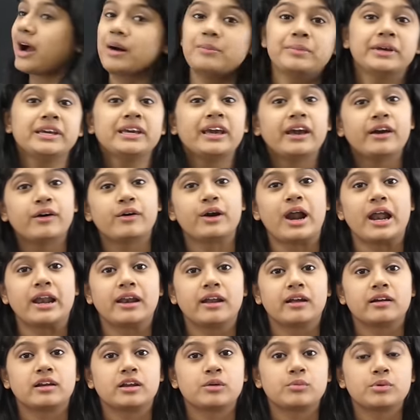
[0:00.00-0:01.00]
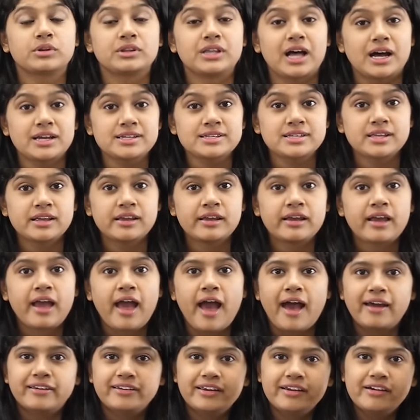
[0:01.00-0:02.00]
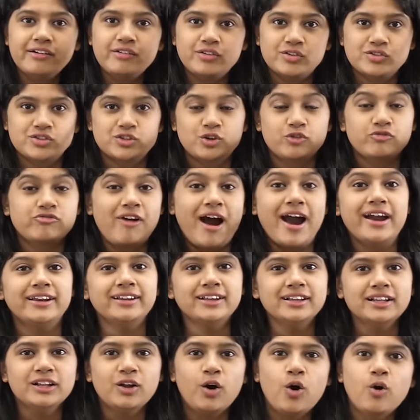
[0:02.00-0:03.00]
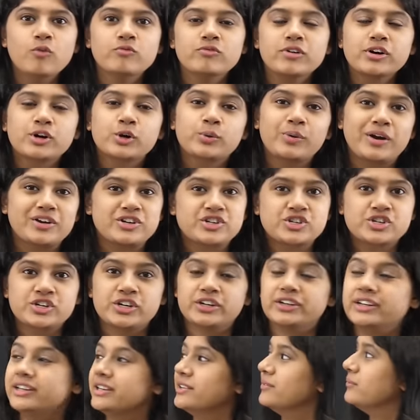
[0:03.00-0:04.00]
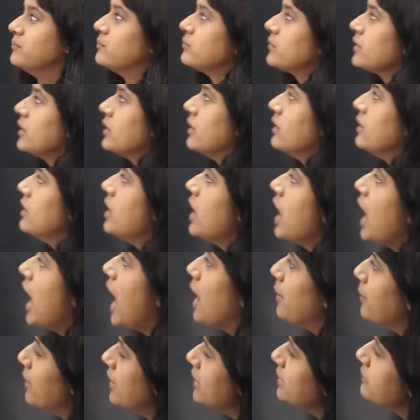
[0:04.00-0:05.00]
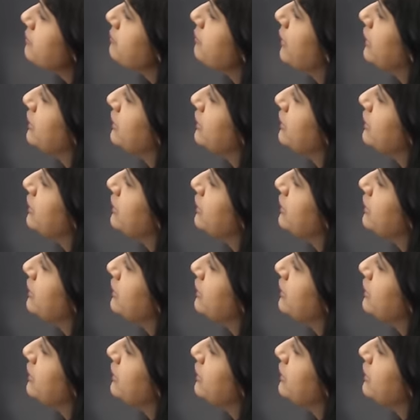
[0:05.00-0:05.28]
coming here and learning with us. And here's your final homework question. Among